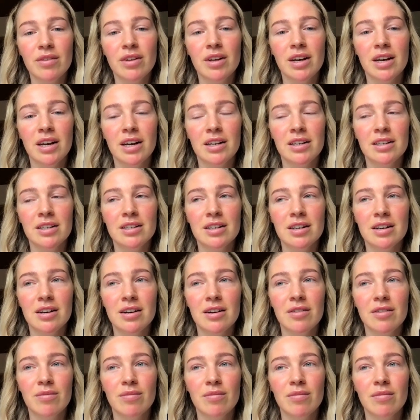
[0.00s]
And
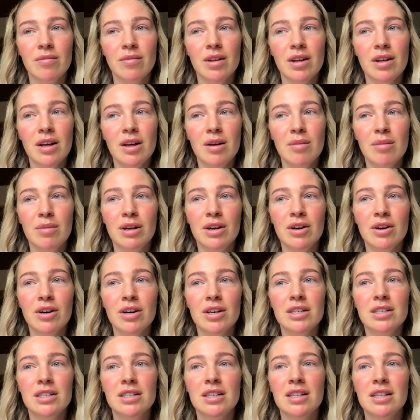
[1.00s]
um,
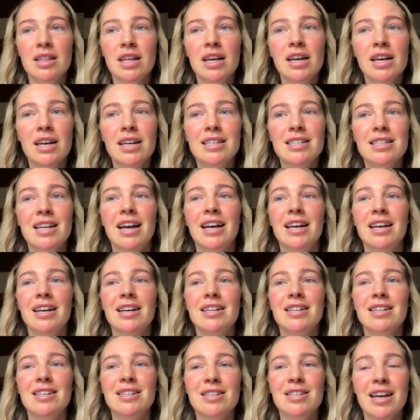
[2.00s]
because the thing is, like
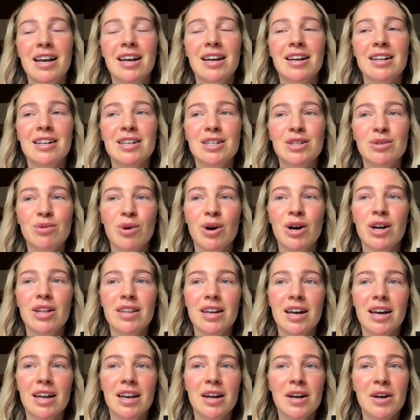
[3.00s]
it is saying in his word,
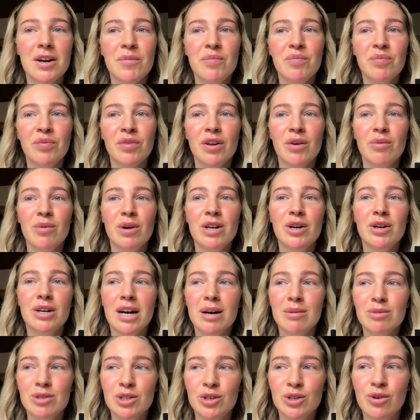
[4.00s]
that when you
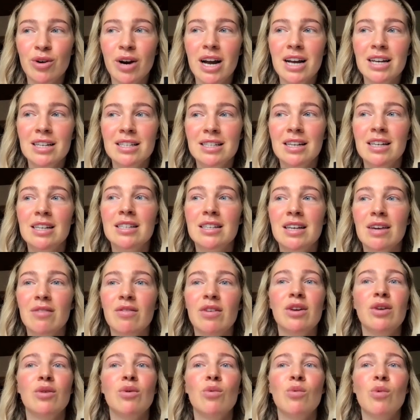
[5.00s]
come to Christ, he's
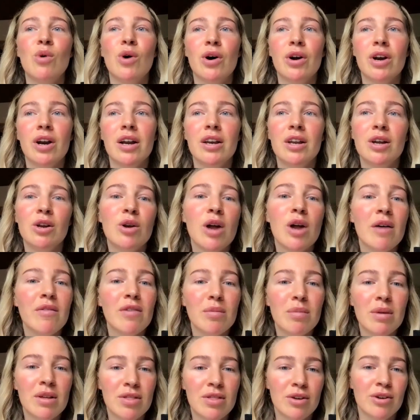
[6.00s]
giving you water and you never
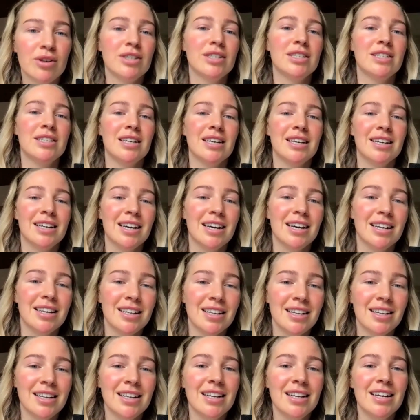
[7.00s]
be thirsty again.
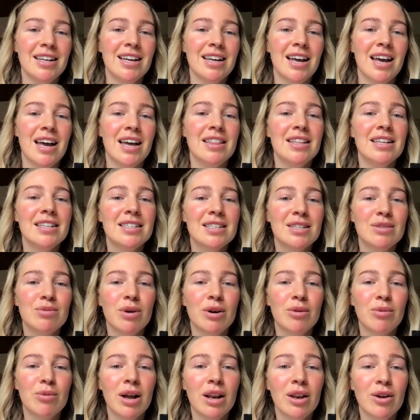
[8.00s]
And this is
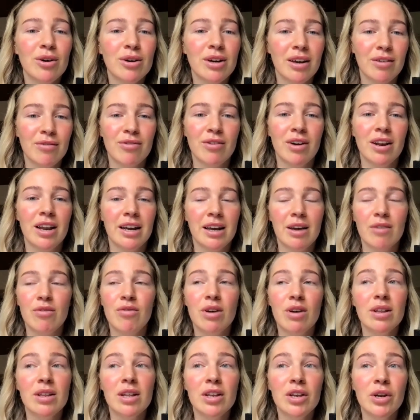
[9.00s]
what we're looking for. Like if we're
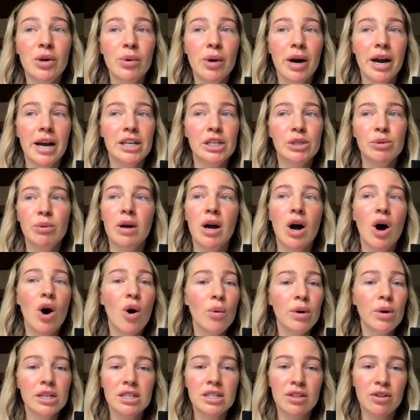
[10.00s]
in the New Age, we are
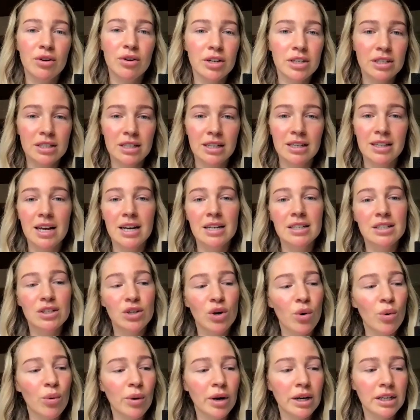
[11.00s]
always thirsty. There's
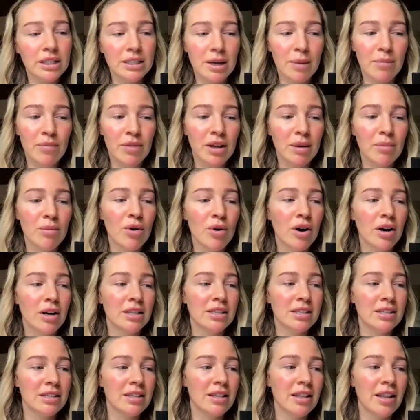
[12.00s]
always something more.
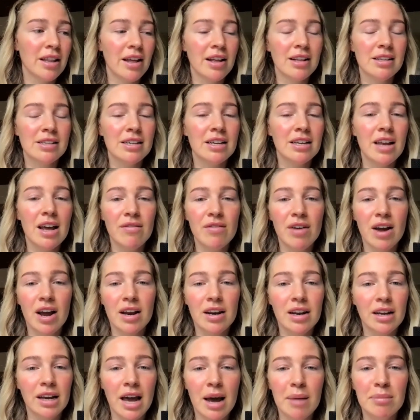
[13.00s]
It's it's a
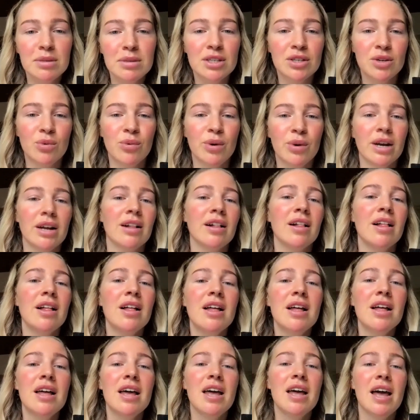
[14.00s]
never-ending hamster wheel.
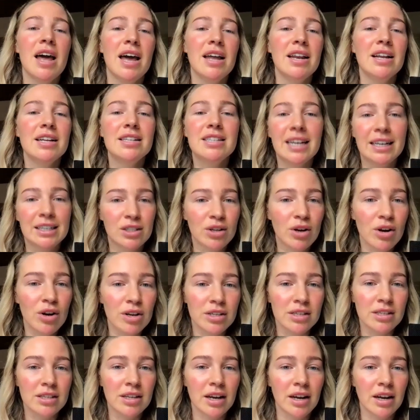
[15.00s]
And it's
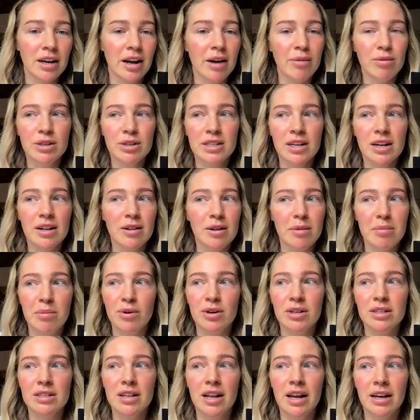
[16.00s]
exhausting. I would tell a
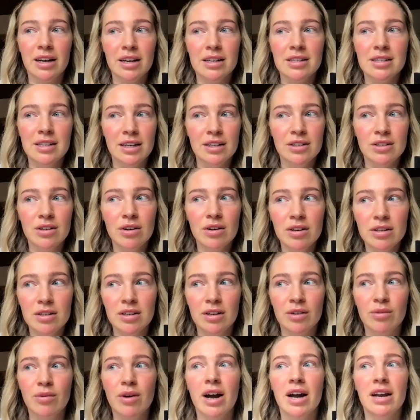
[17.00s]
person, like, it's
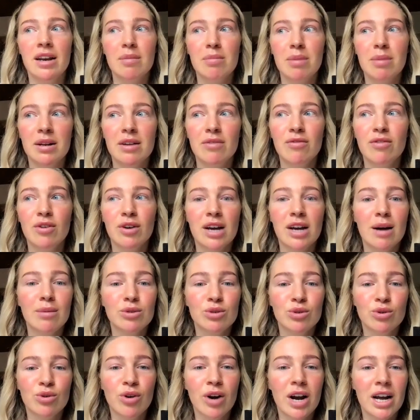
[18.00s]
exhausting, right? But if you come
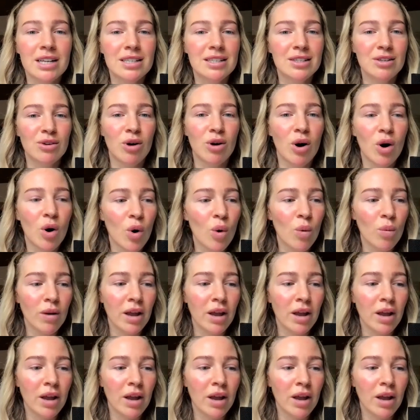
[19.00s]
to Christ, you're home.